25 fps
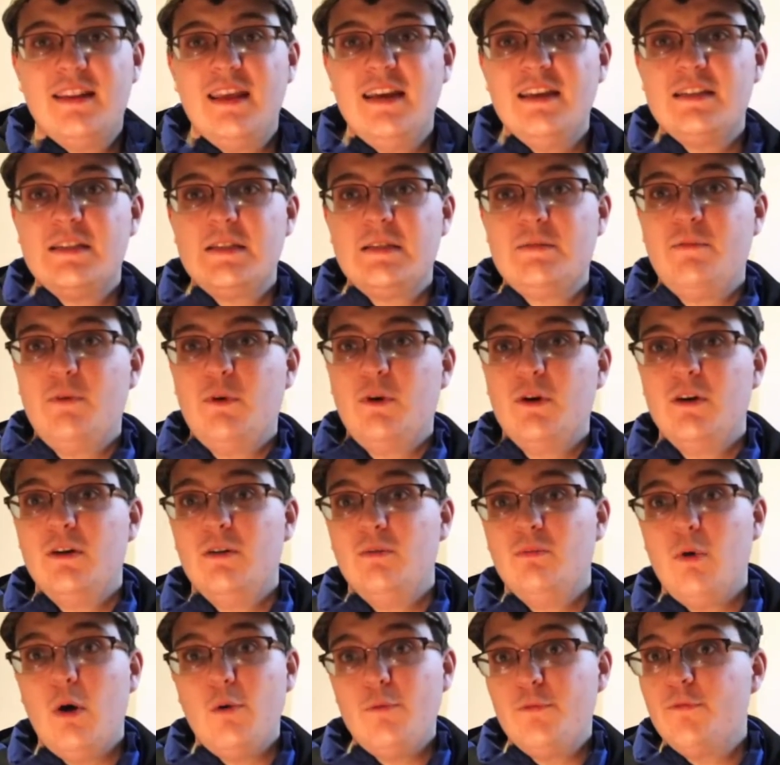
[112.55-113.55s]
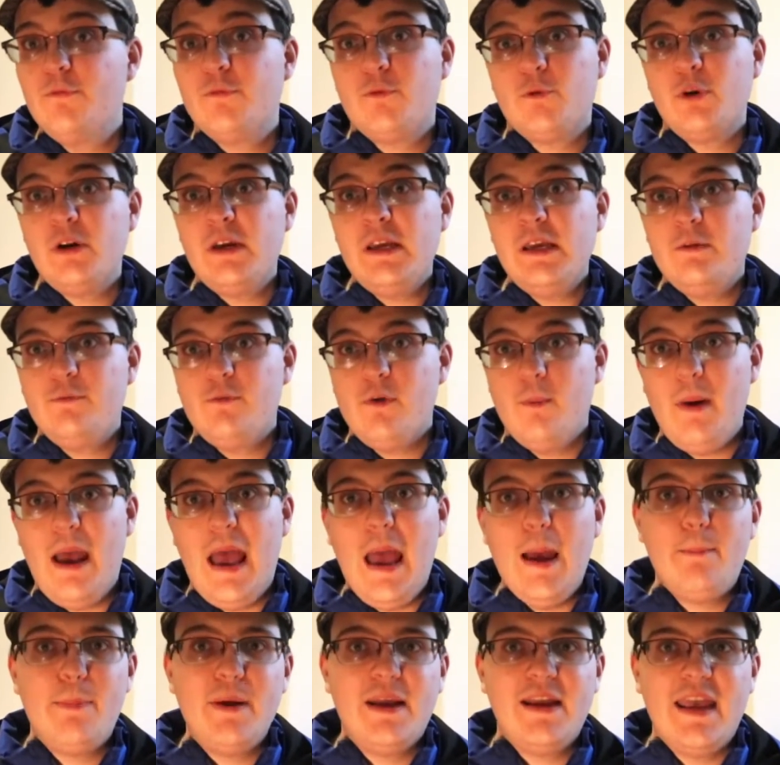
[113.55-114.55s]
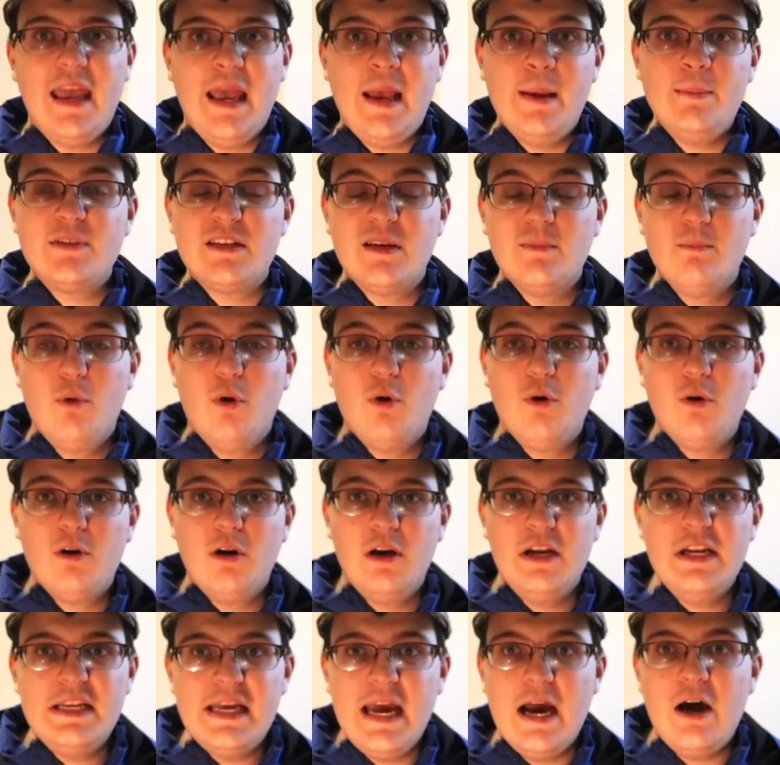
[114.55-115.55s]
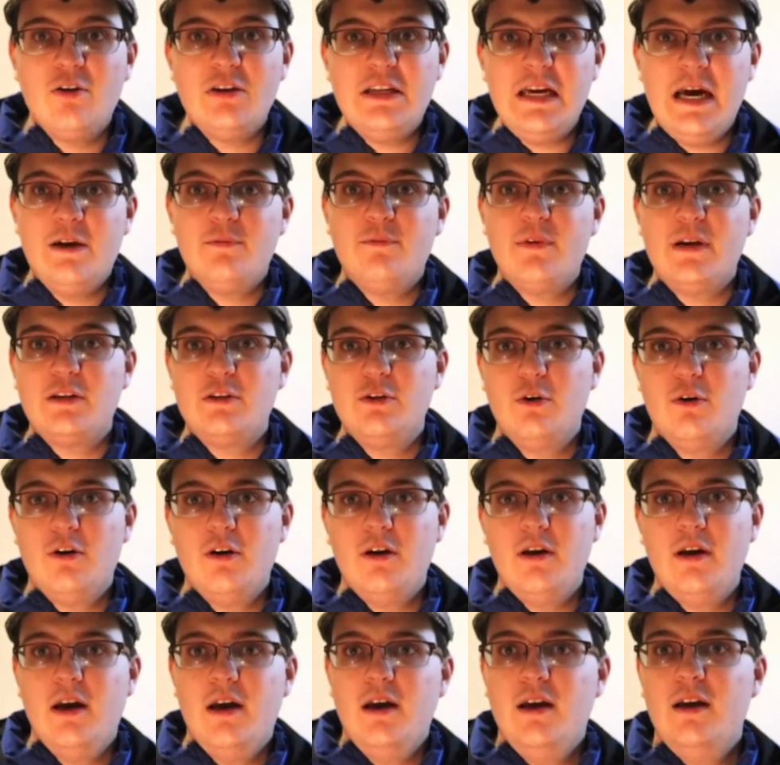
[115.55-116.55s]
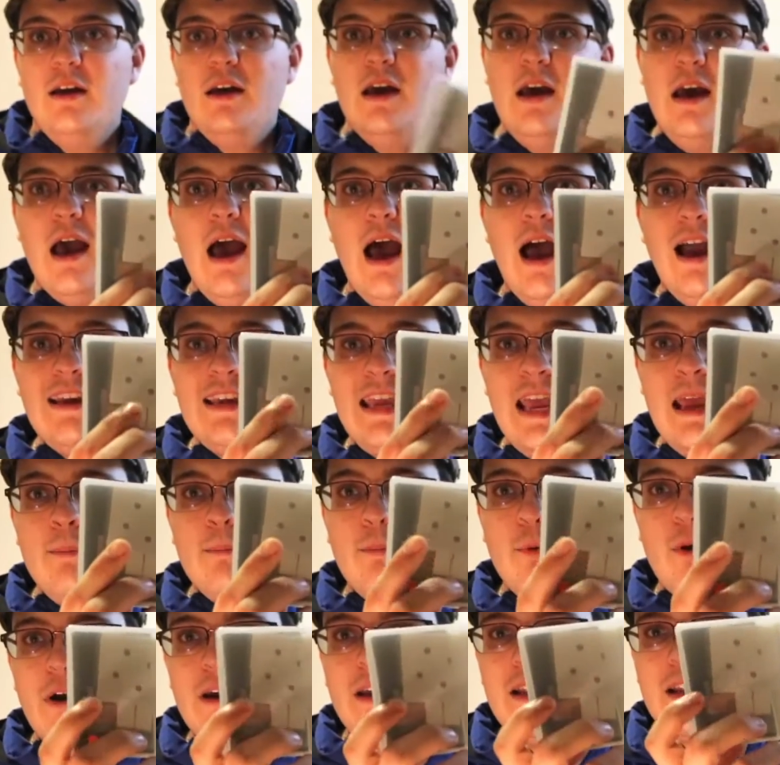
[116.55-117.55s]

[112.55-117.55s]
this for, free from Epic Games and More in downtown Victoria. A Gameboy